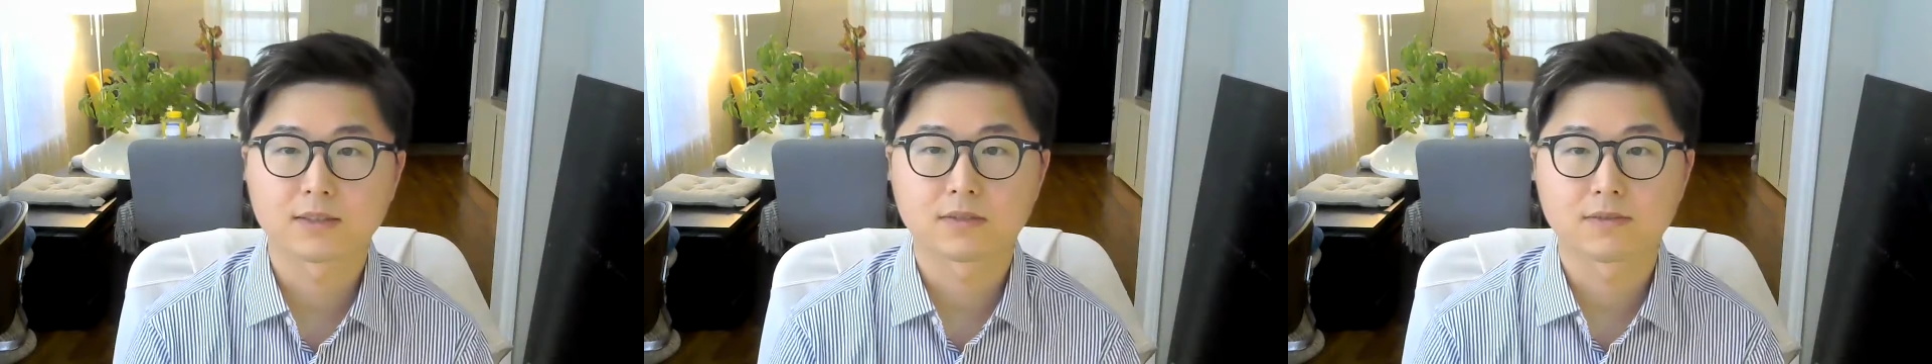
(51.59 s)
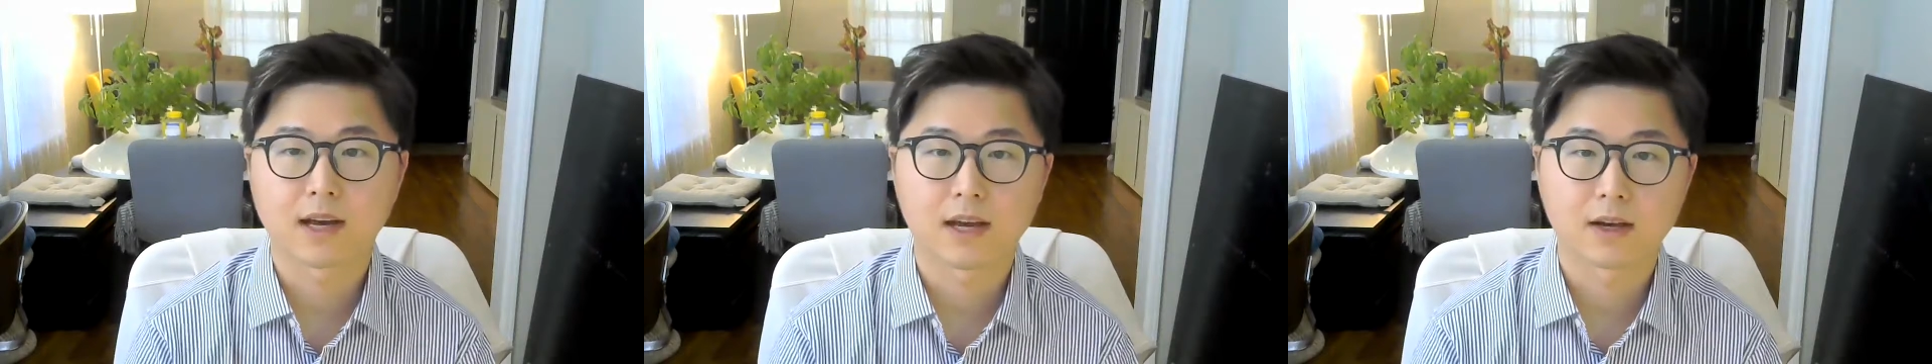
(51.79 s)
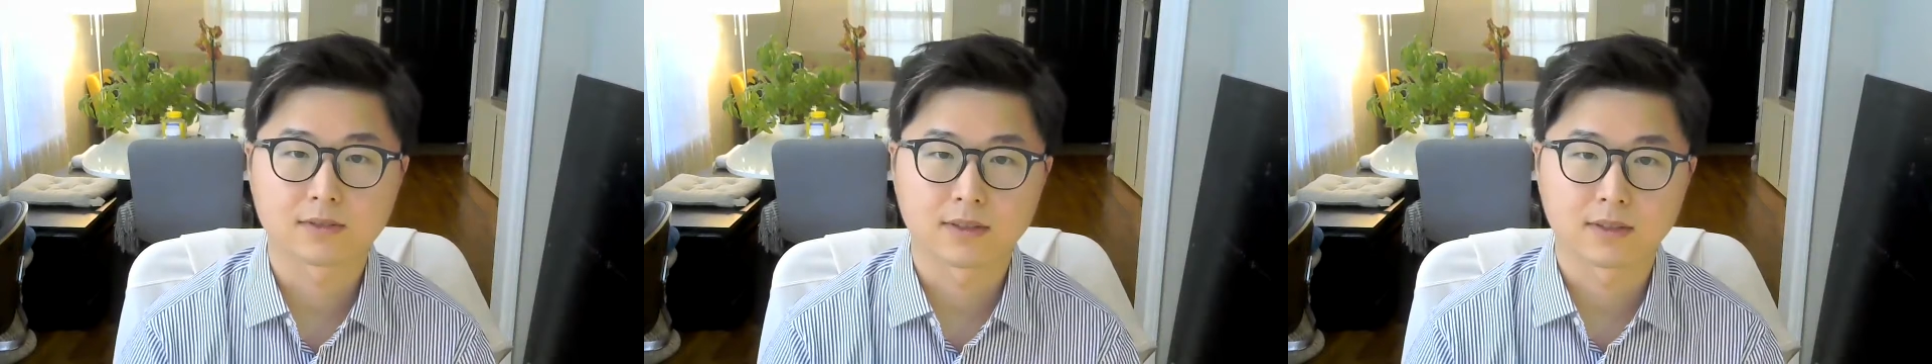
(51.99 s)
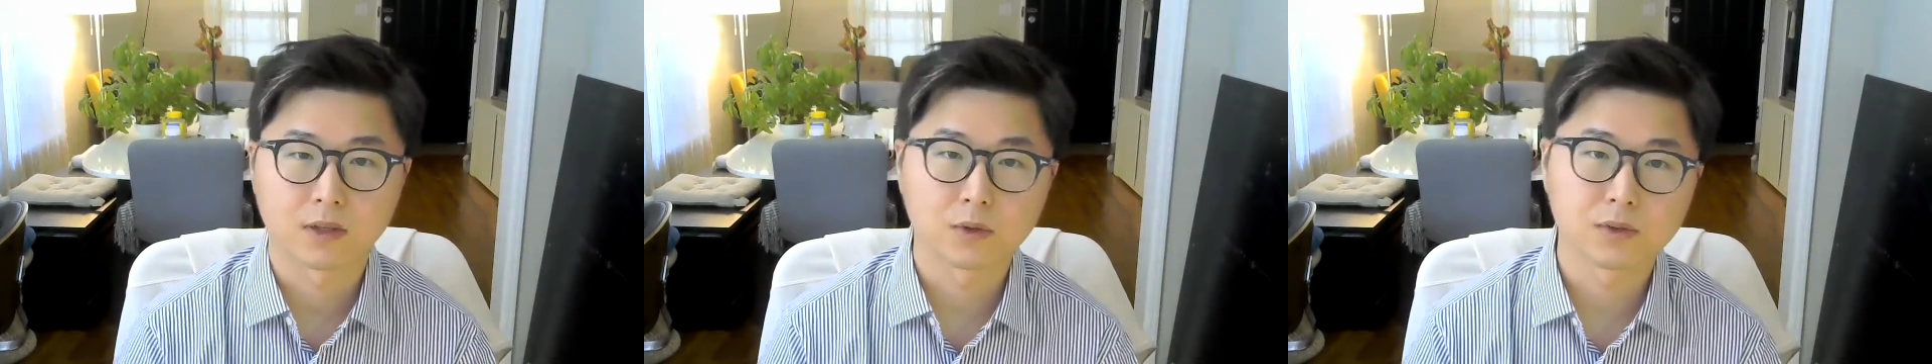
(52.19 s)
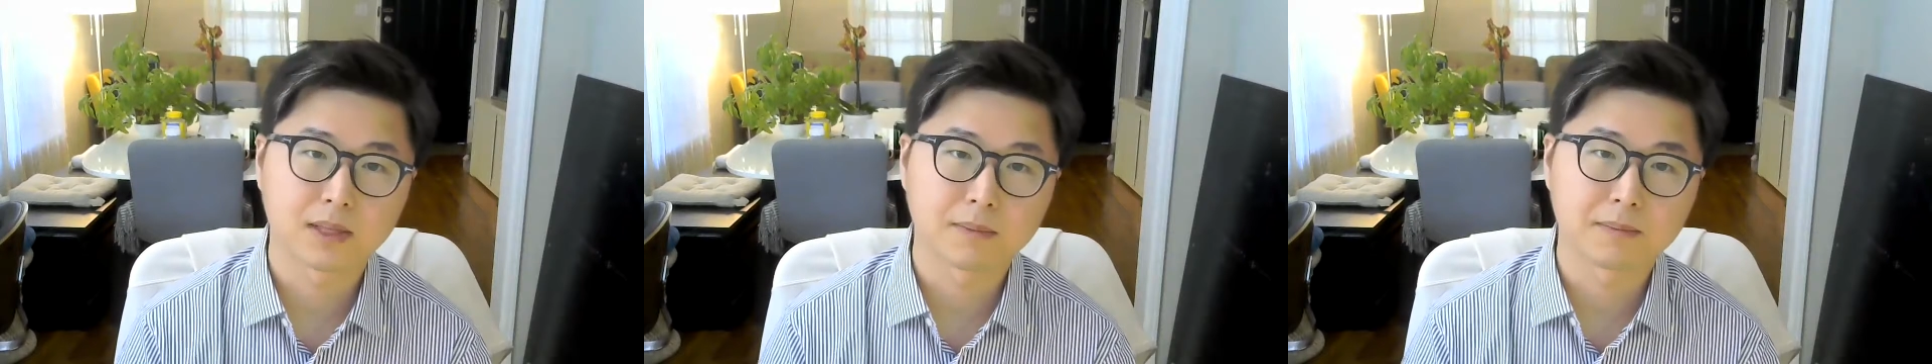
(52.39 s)
your files and
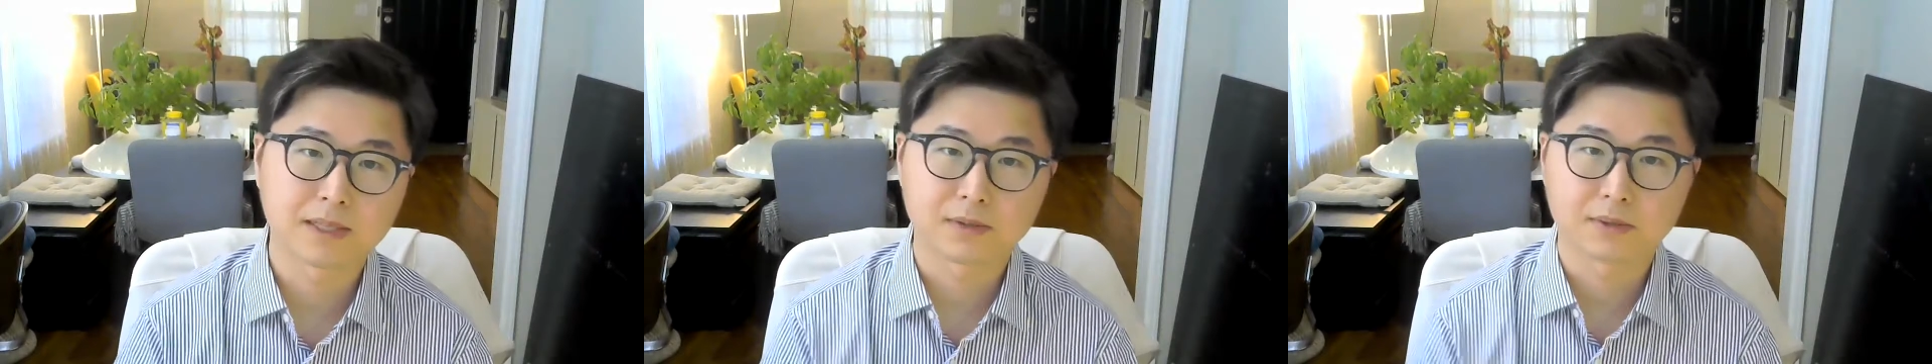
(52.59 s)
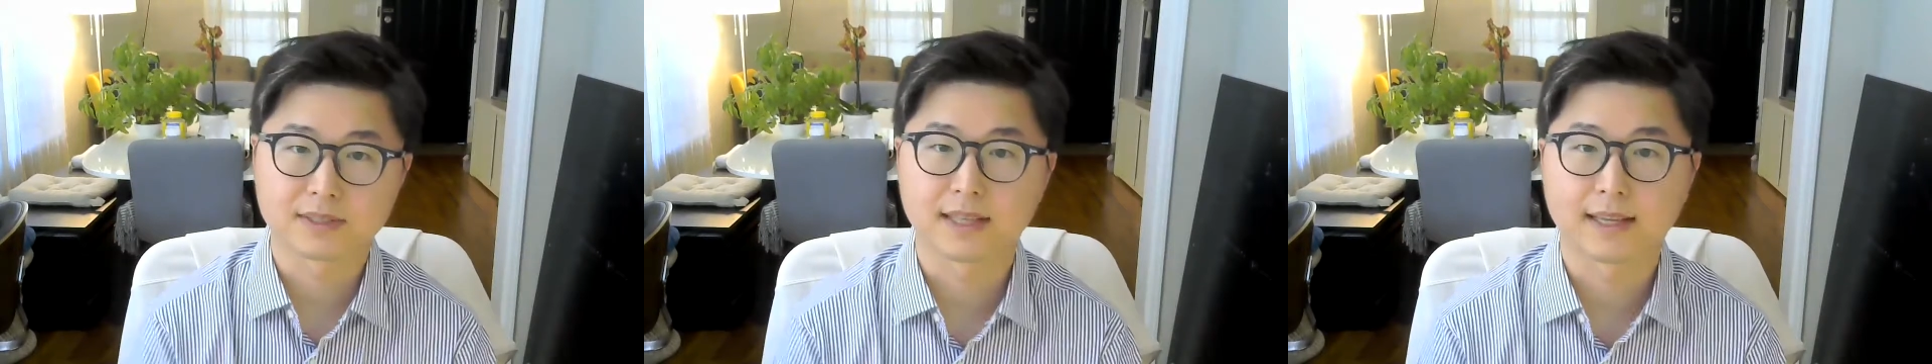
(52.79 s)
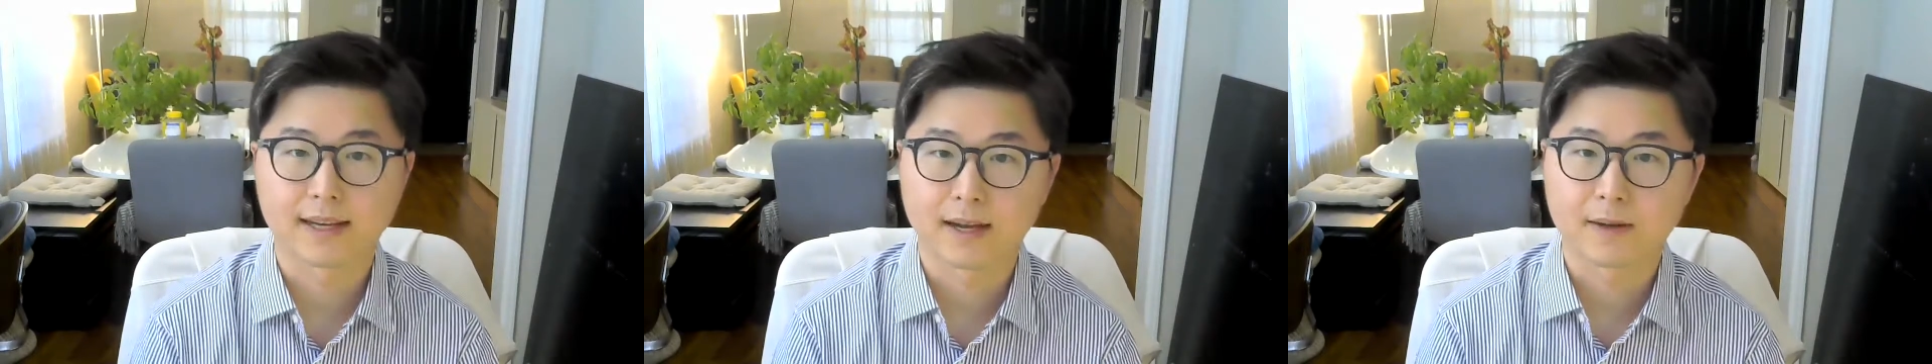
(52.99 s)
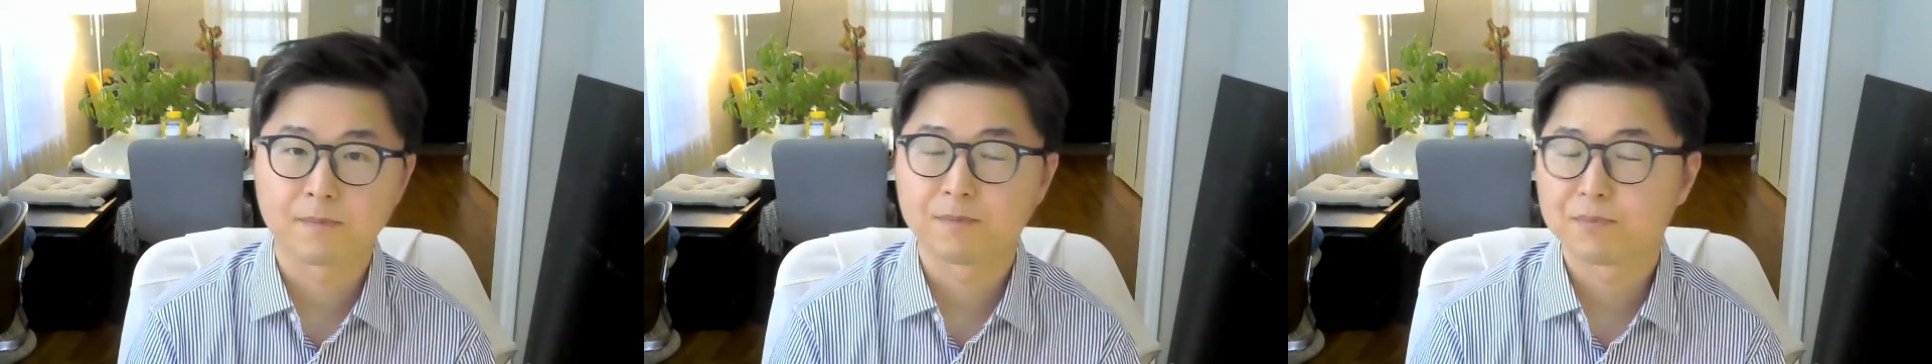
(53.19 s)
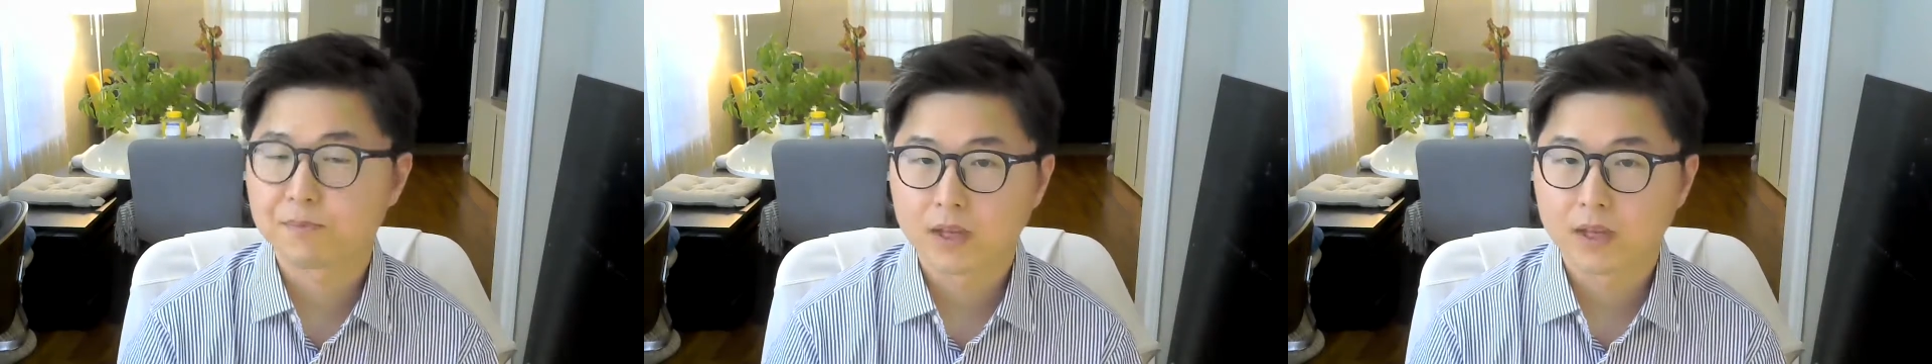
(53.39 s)
load them into Stata.